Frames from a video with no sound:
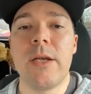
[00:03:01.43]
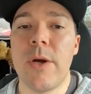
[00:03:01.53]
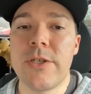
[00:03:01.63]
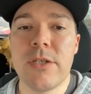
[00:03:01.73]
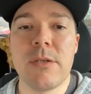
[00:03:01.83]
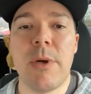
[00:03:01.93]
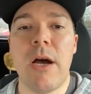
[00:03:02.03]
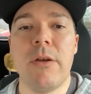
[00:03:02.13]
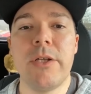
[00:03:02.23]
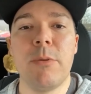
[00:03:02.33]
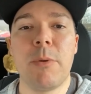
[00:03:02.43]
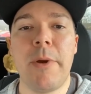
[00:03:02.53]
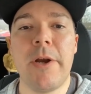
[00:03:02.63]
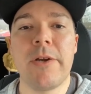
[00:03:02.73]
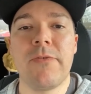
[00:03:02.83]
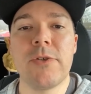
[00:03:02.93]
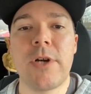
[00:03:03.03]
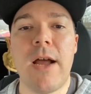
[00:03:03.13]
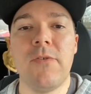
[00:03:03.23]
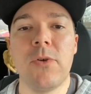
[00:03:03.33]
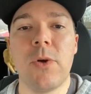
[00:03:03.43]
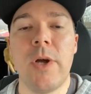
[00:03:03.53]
any questions about you know preparing for travel,